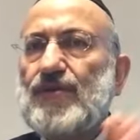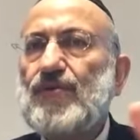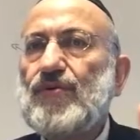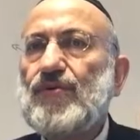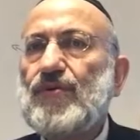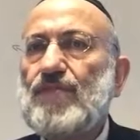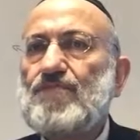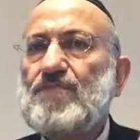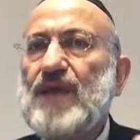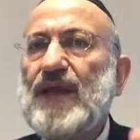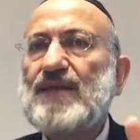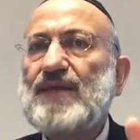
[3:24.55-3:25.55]
to
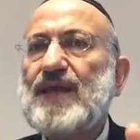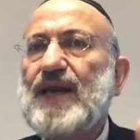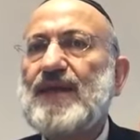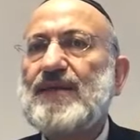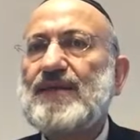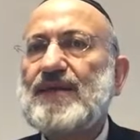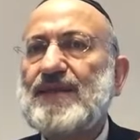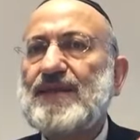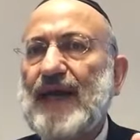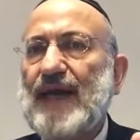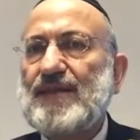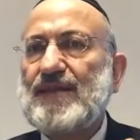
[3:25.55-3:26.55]
maintain this
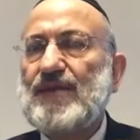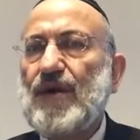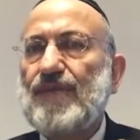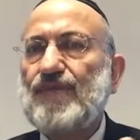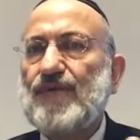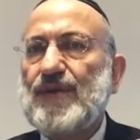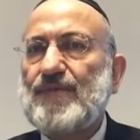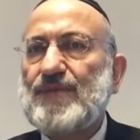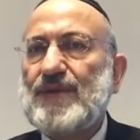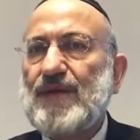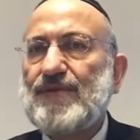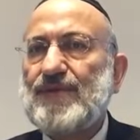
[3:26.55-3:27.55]
idea for
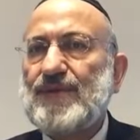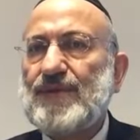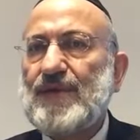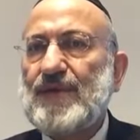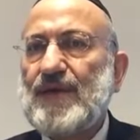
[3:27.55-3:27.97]
themselves.